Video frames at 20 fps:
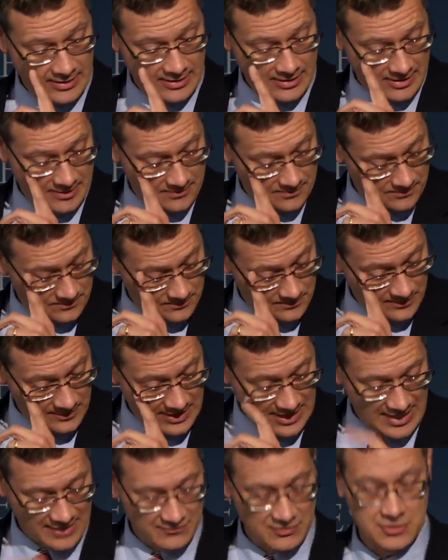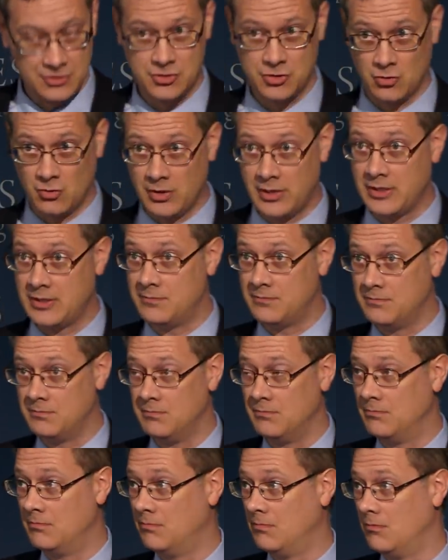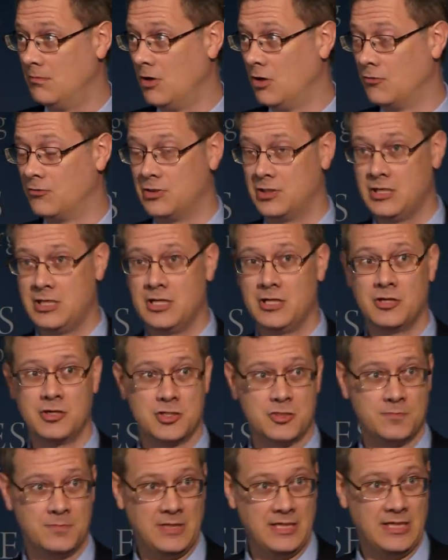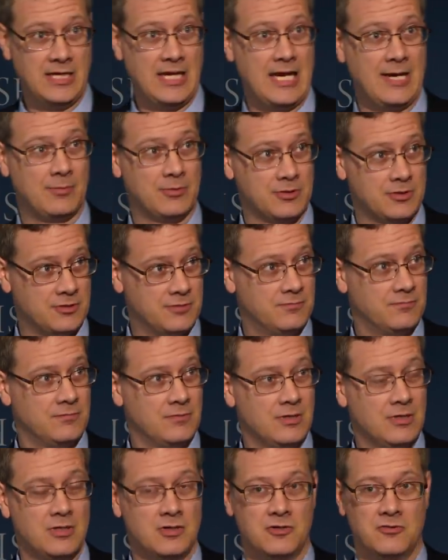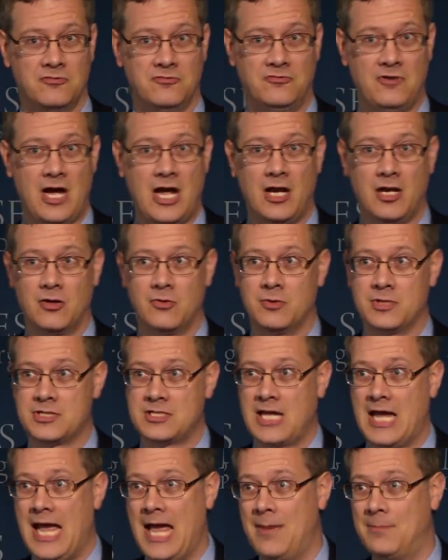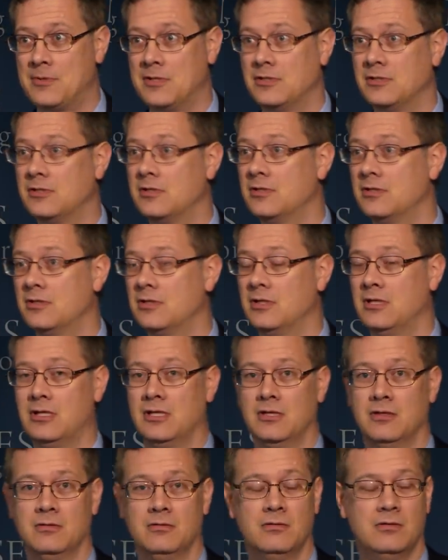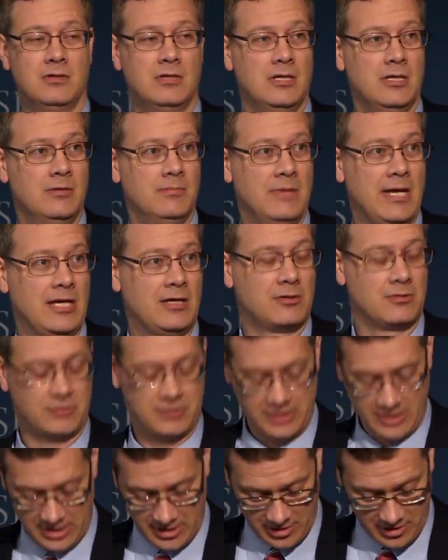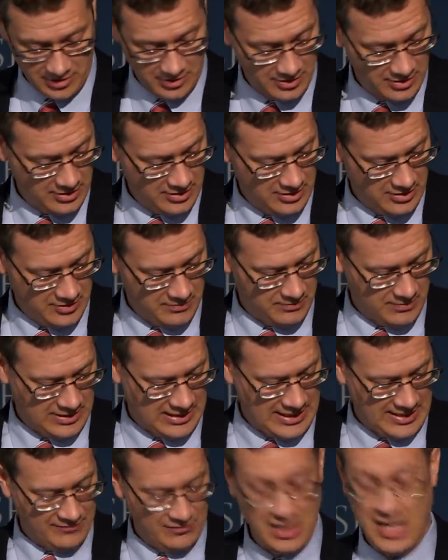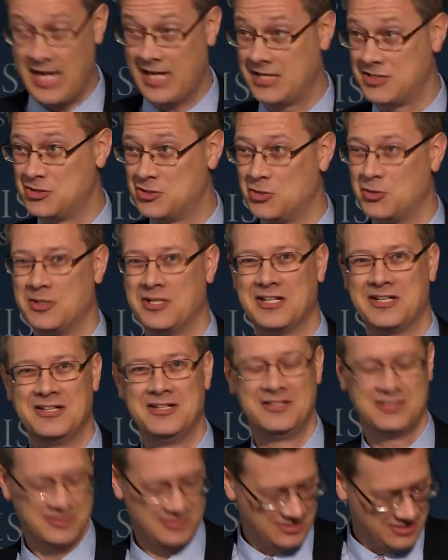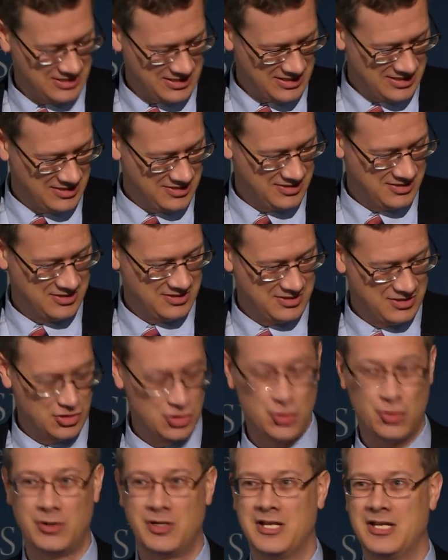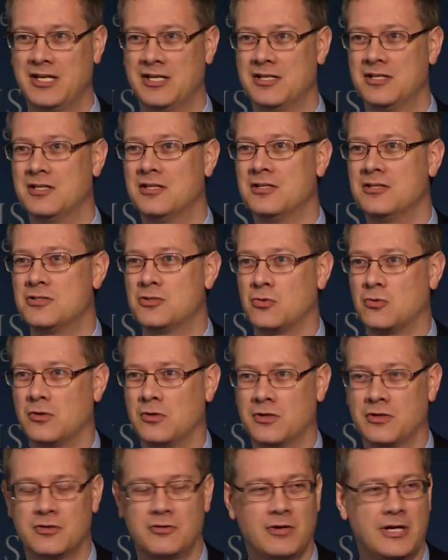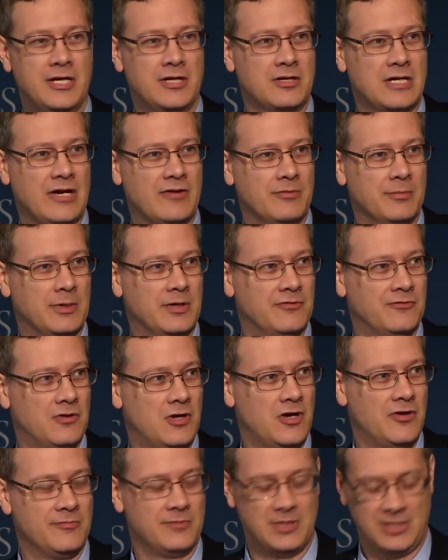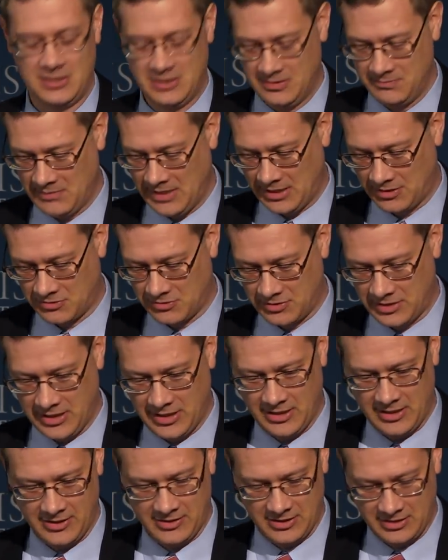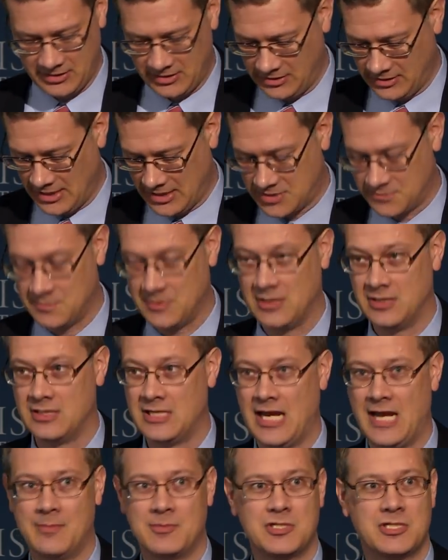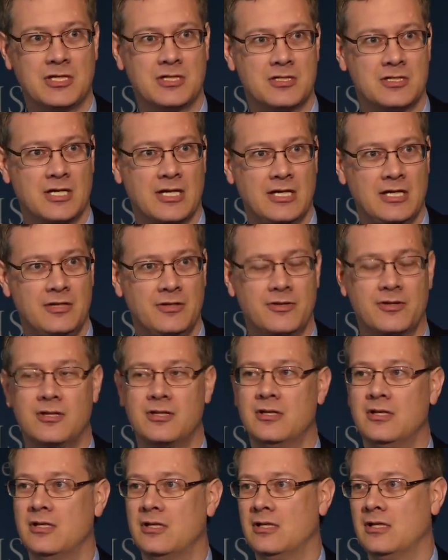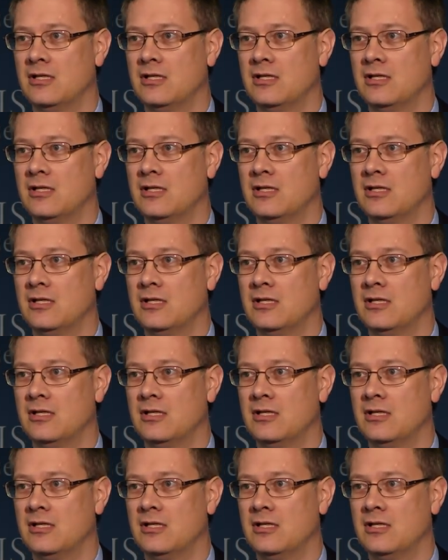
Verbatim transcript: um, I've enjoyed over the years being able to follow what's happened in, in medical care, but I have not enjoyed the trend toward greater government involvement in medical care. I think that that's been damaging to health.